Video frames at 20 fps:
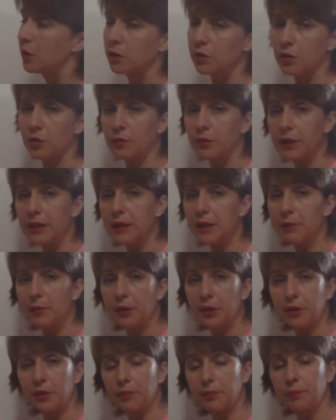So really
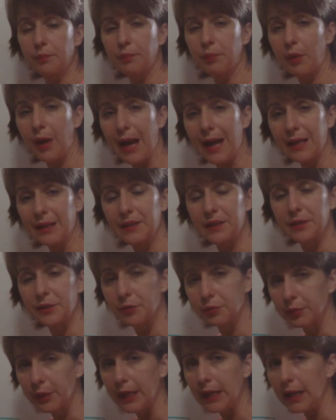we're going to
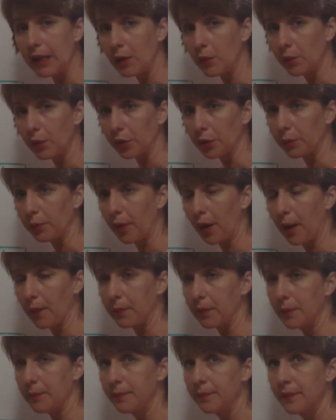practice reading a word
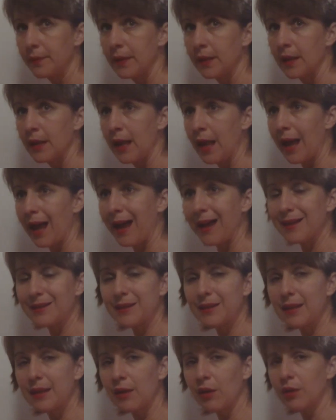problem,
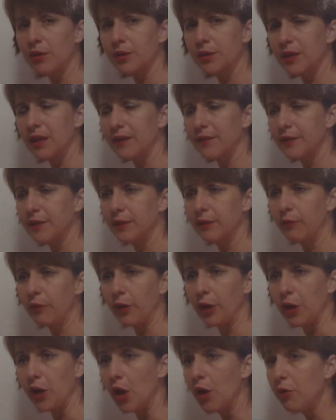asking ourselves if
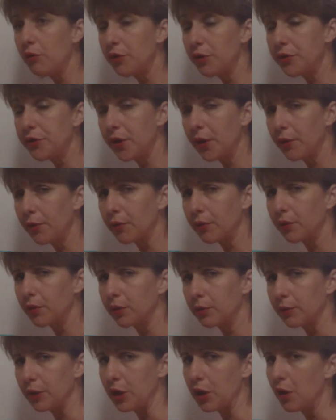we know the total
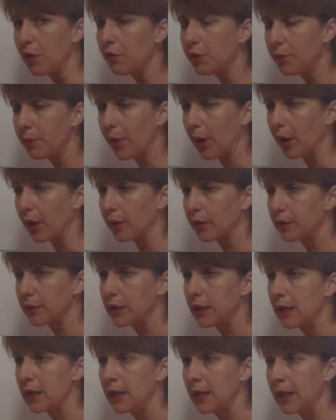or we know the
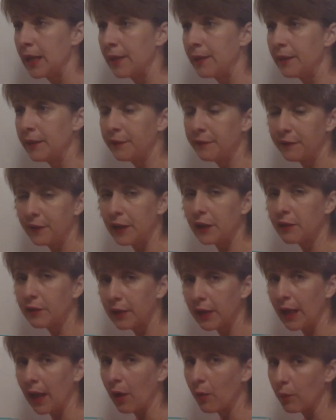part, and then
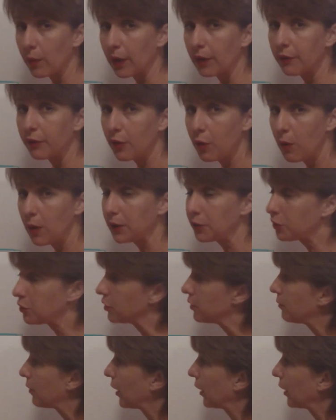figuring out where the question